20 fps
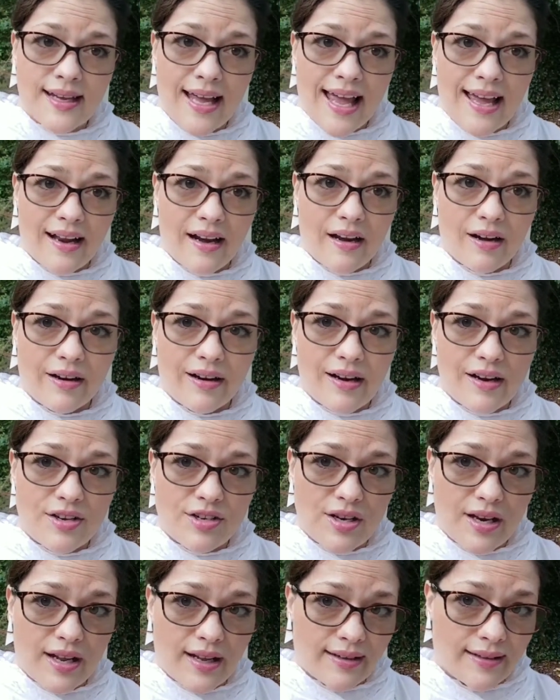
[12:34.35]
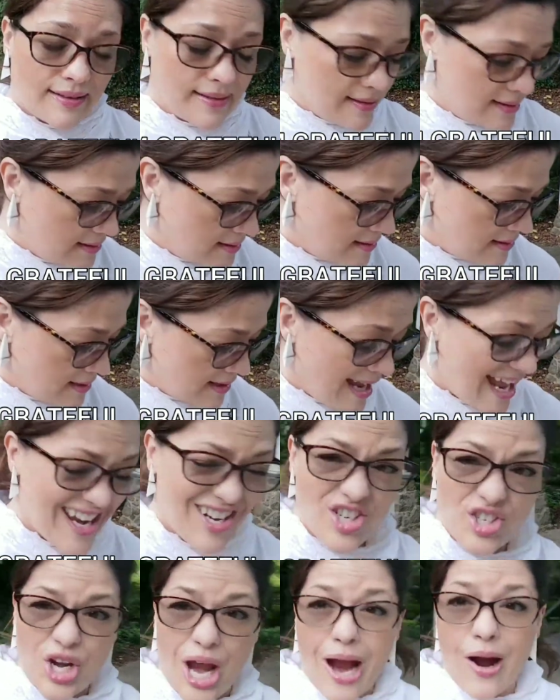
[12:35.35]
and air conditioning and
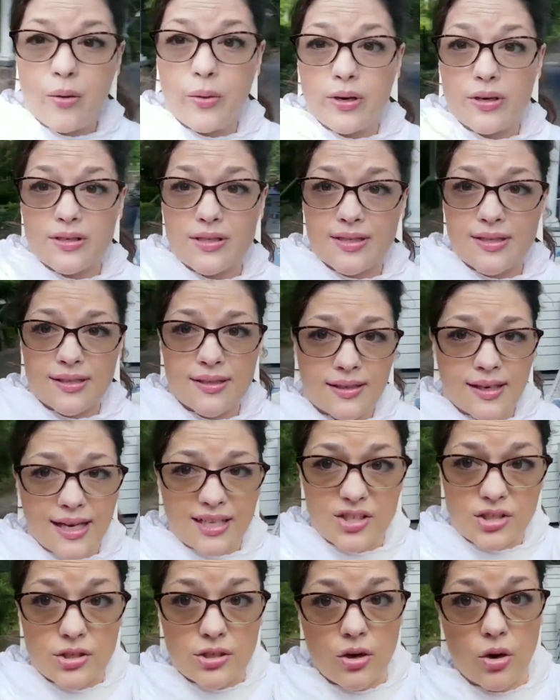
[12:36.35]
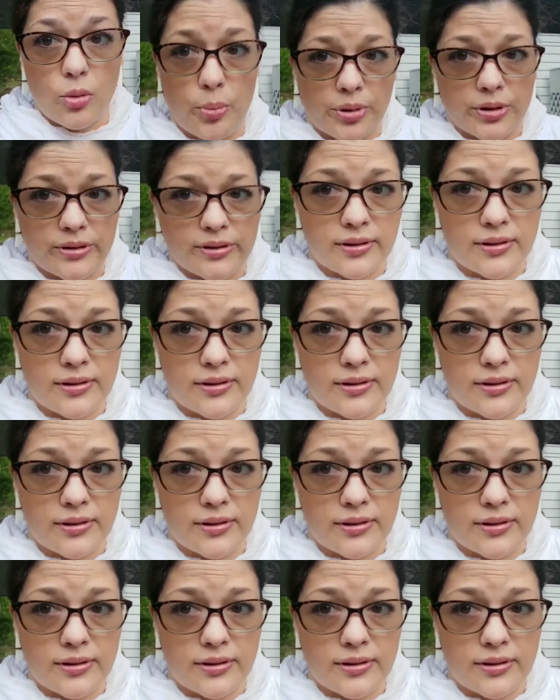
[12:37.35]
showers and soap